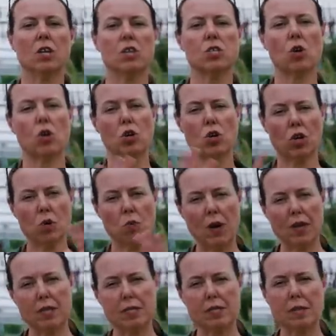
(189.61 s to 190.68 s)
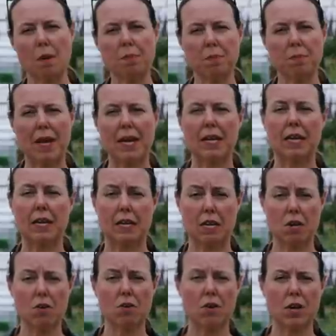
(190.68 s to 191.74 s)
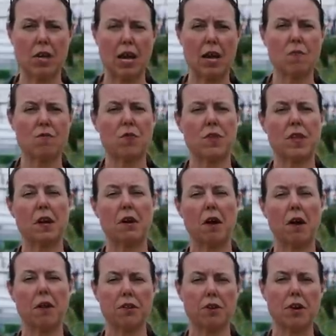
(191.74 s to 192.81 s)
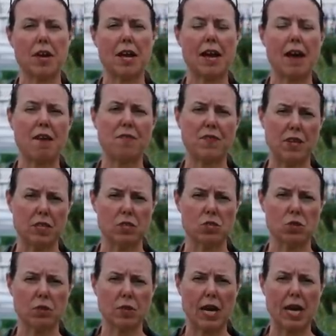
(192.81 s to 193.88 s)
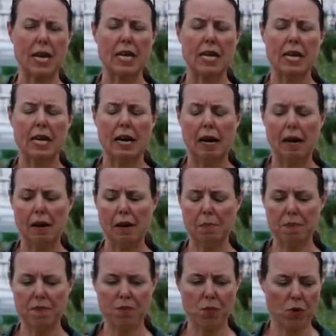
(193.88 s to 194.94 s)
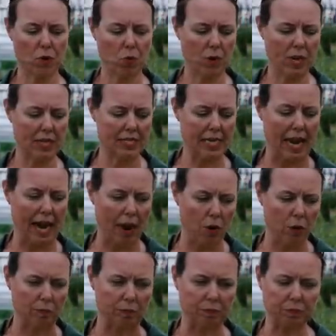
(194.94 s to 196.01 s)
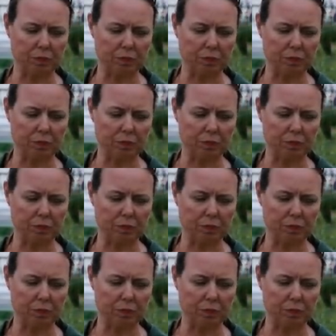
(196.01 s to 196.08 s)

So you're gonna wanna supplement and irrigate for that other 1/2 inch, okay, before the week's out.